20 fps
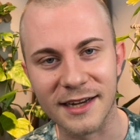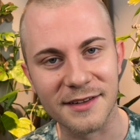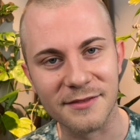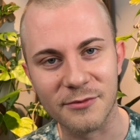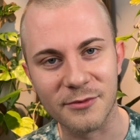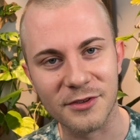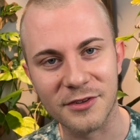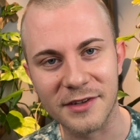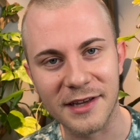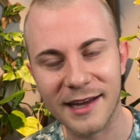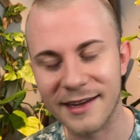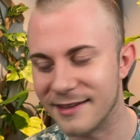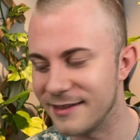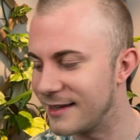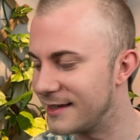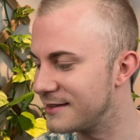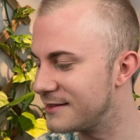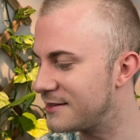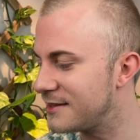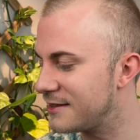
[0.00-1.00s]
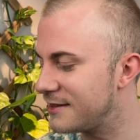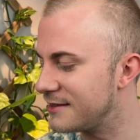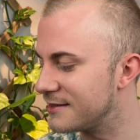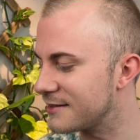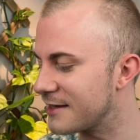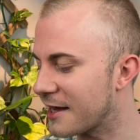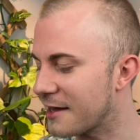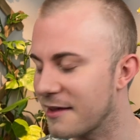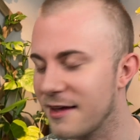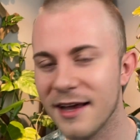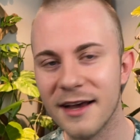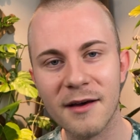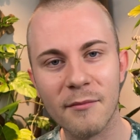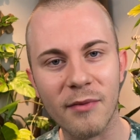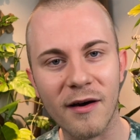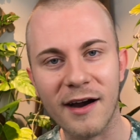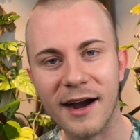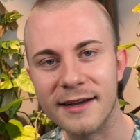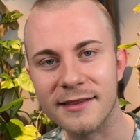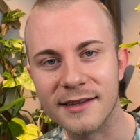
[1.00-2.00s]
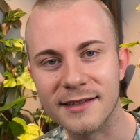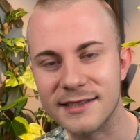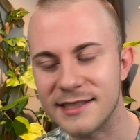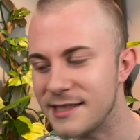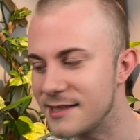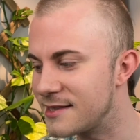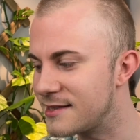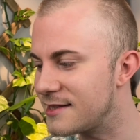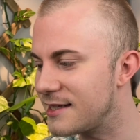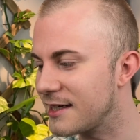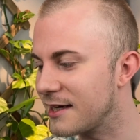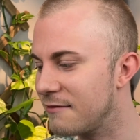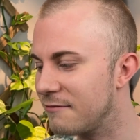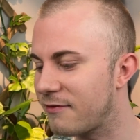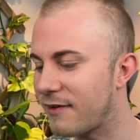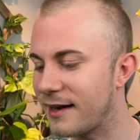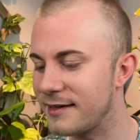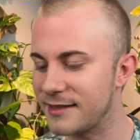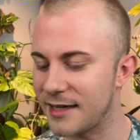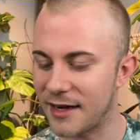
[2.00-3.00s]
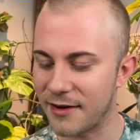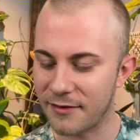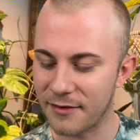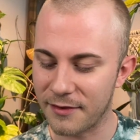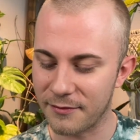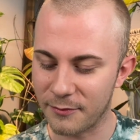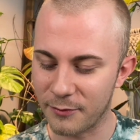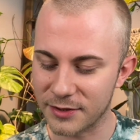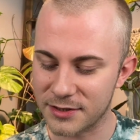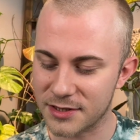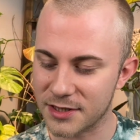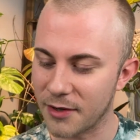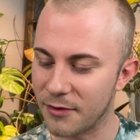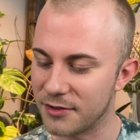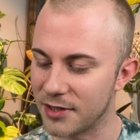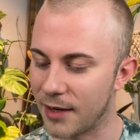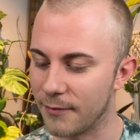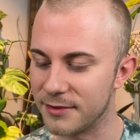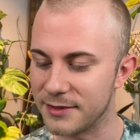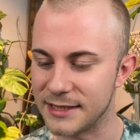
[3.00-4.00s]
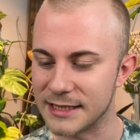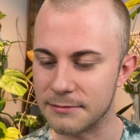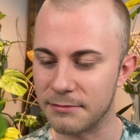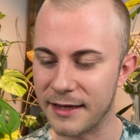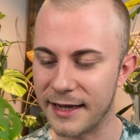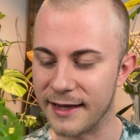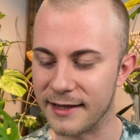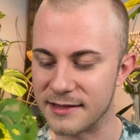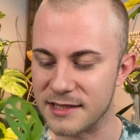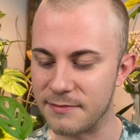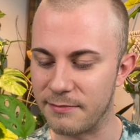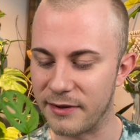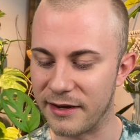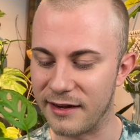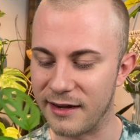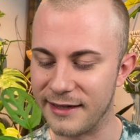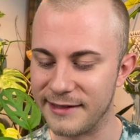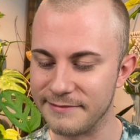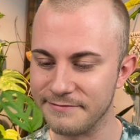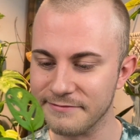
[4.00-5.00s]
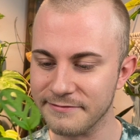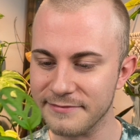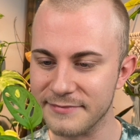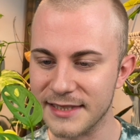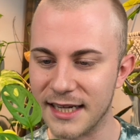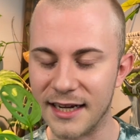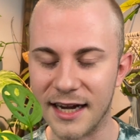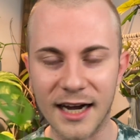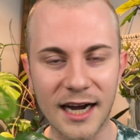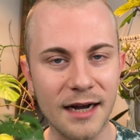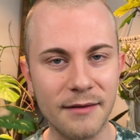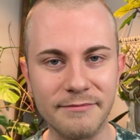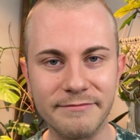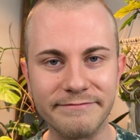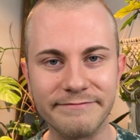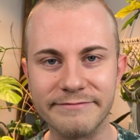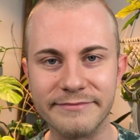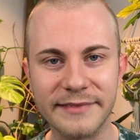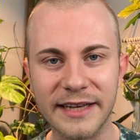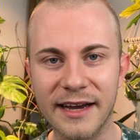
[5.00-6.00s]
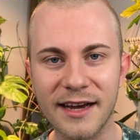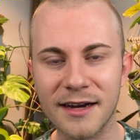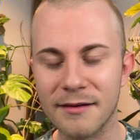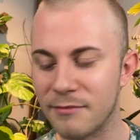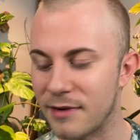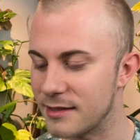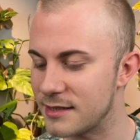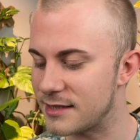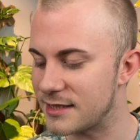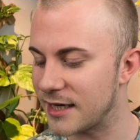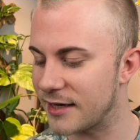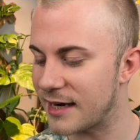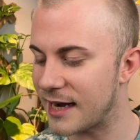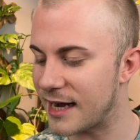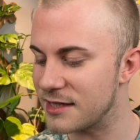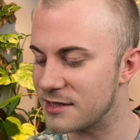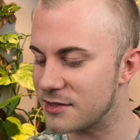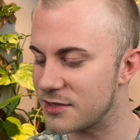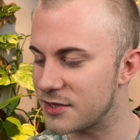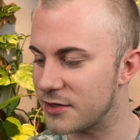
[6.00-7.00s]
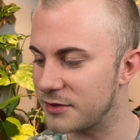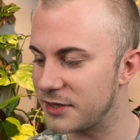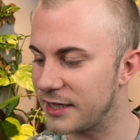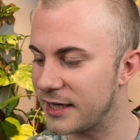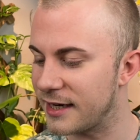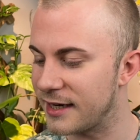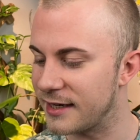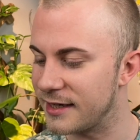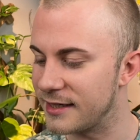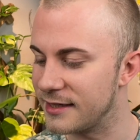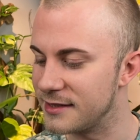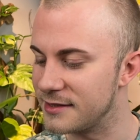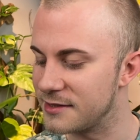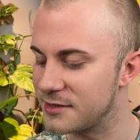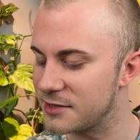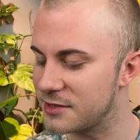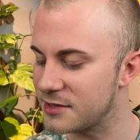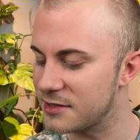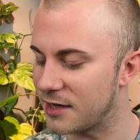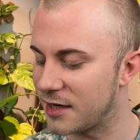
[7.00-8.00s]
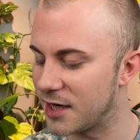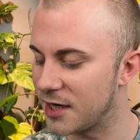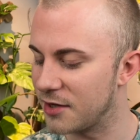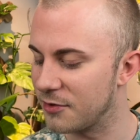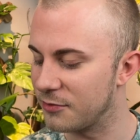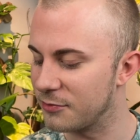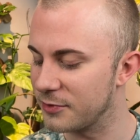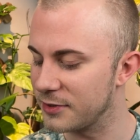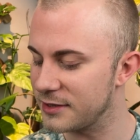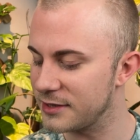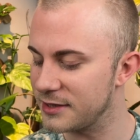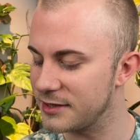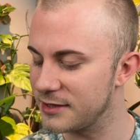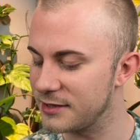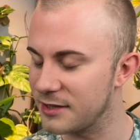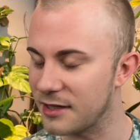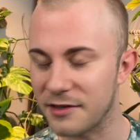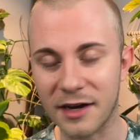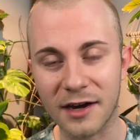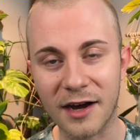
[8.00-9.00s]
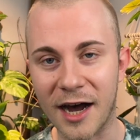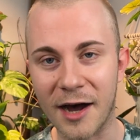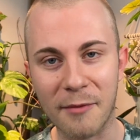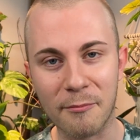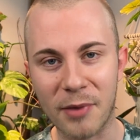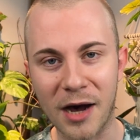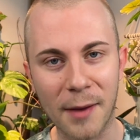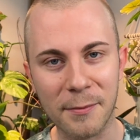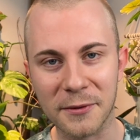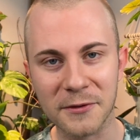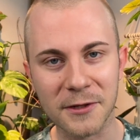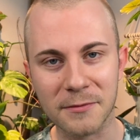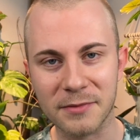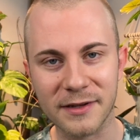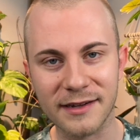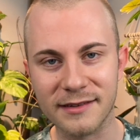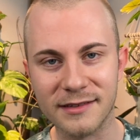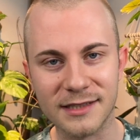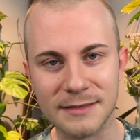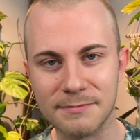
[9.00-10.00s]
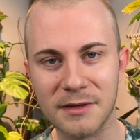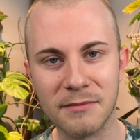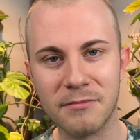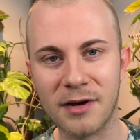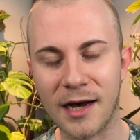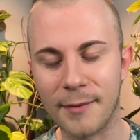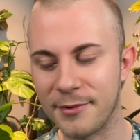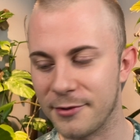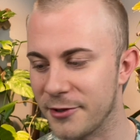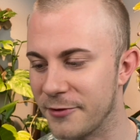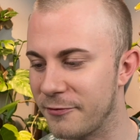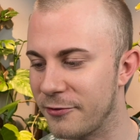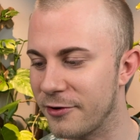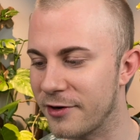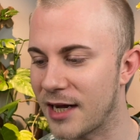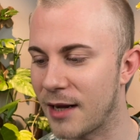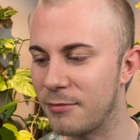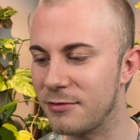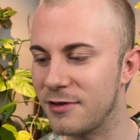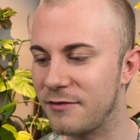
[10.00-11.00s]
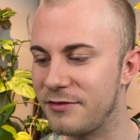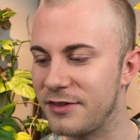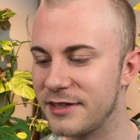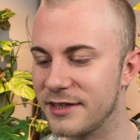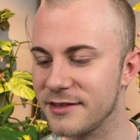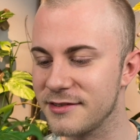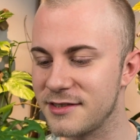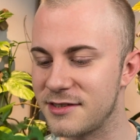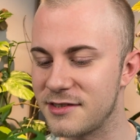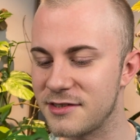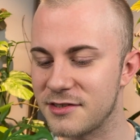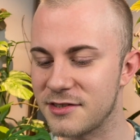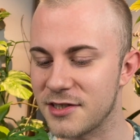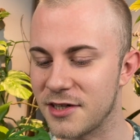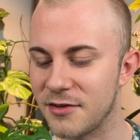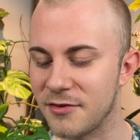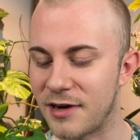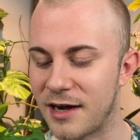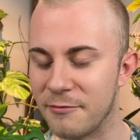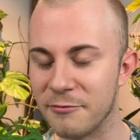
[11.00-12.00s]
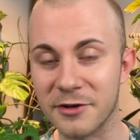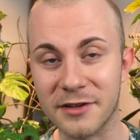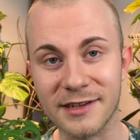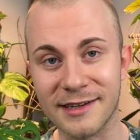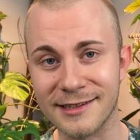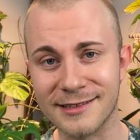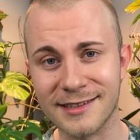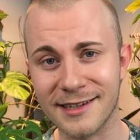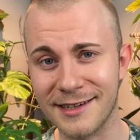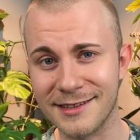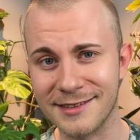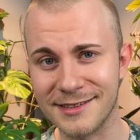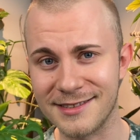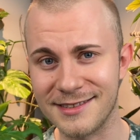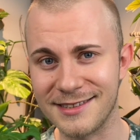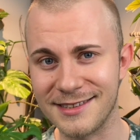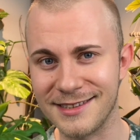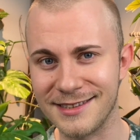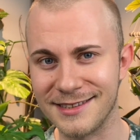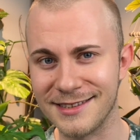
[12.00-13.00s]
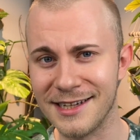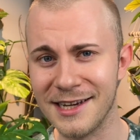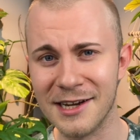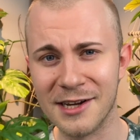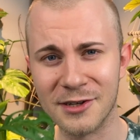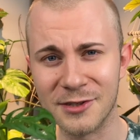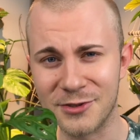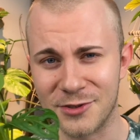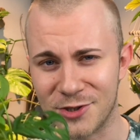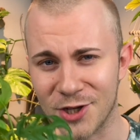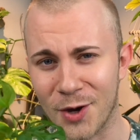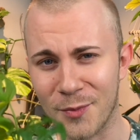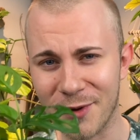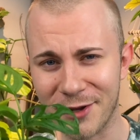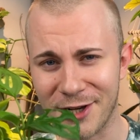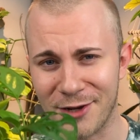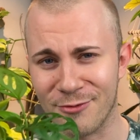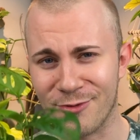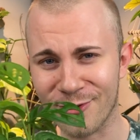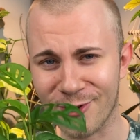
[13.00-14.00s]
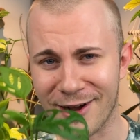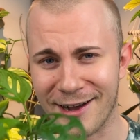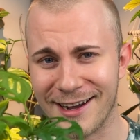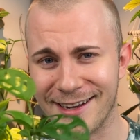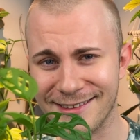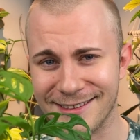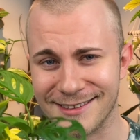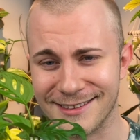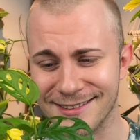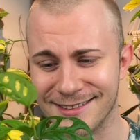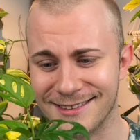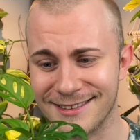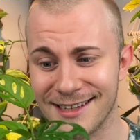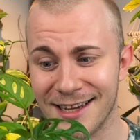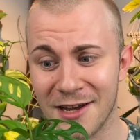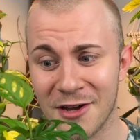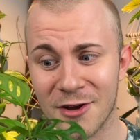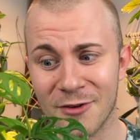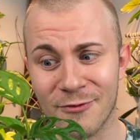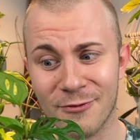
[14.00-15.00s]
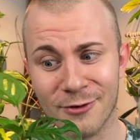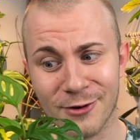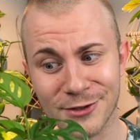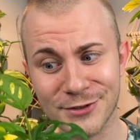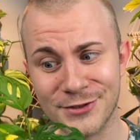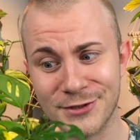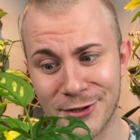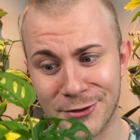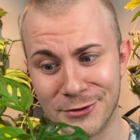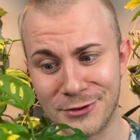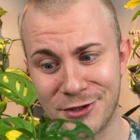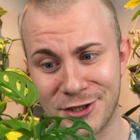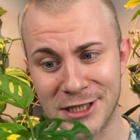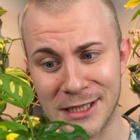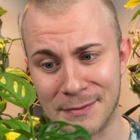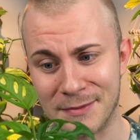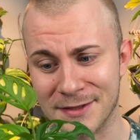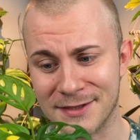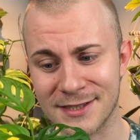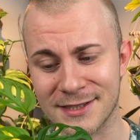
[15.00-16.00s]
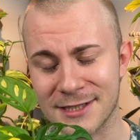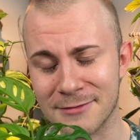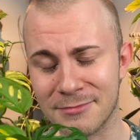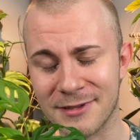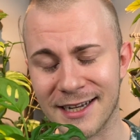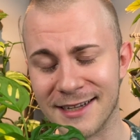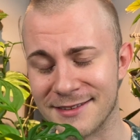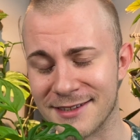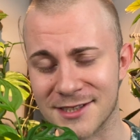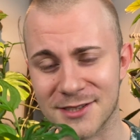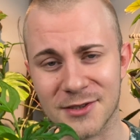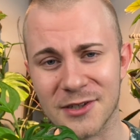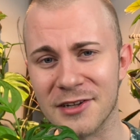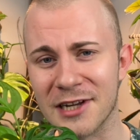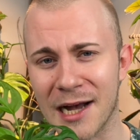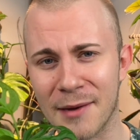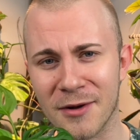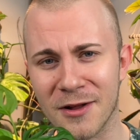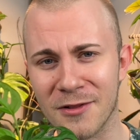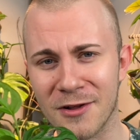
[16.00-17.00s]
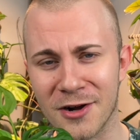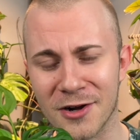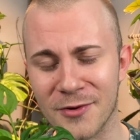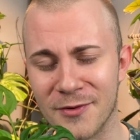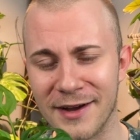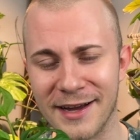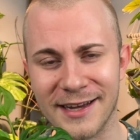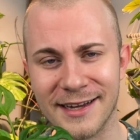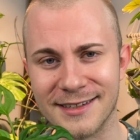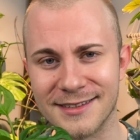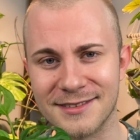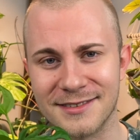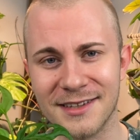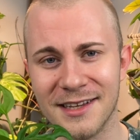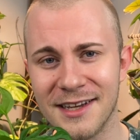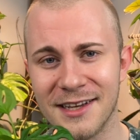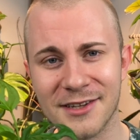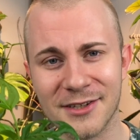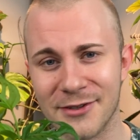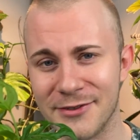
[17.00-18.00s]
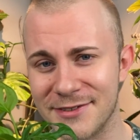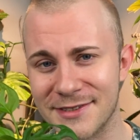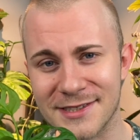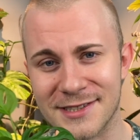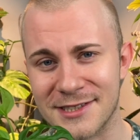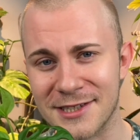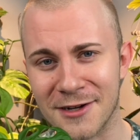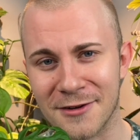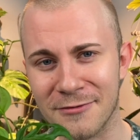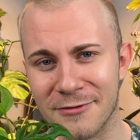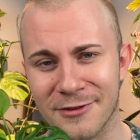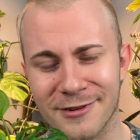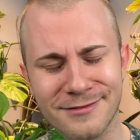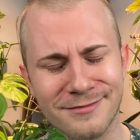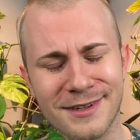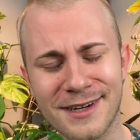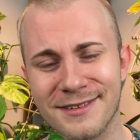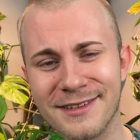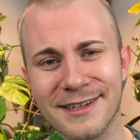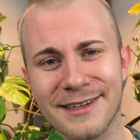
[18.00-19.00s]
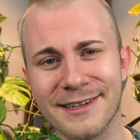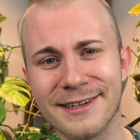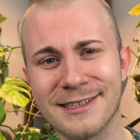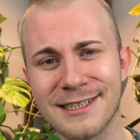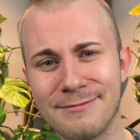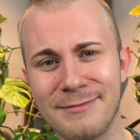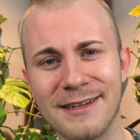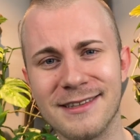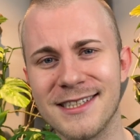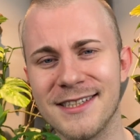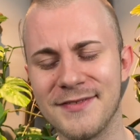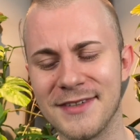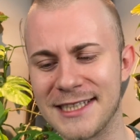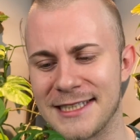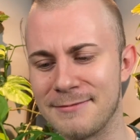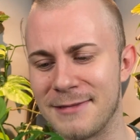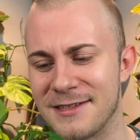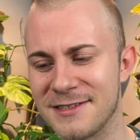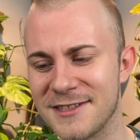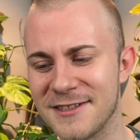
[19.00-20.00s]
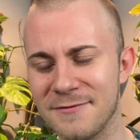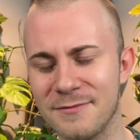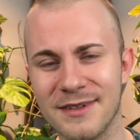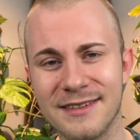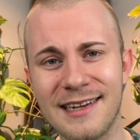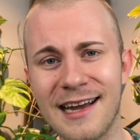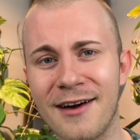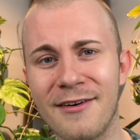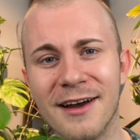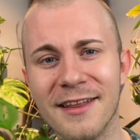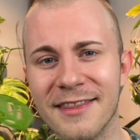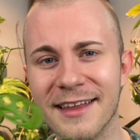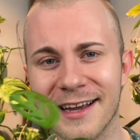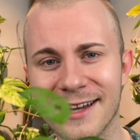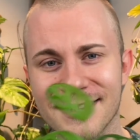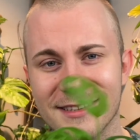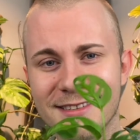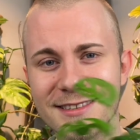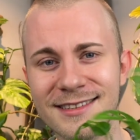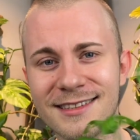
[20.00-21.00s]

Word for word: when you get into these like behind the scenes thing and find out what's going on with these plants. But Um, yeah, Monstera adansonii is a really popular plant. It's been popular for a couple of years, so I'm really excited to see so many varieties for so cheap. This is a plant that's really come a long way. It used to sell for not like expensive, expensive, but now I think it's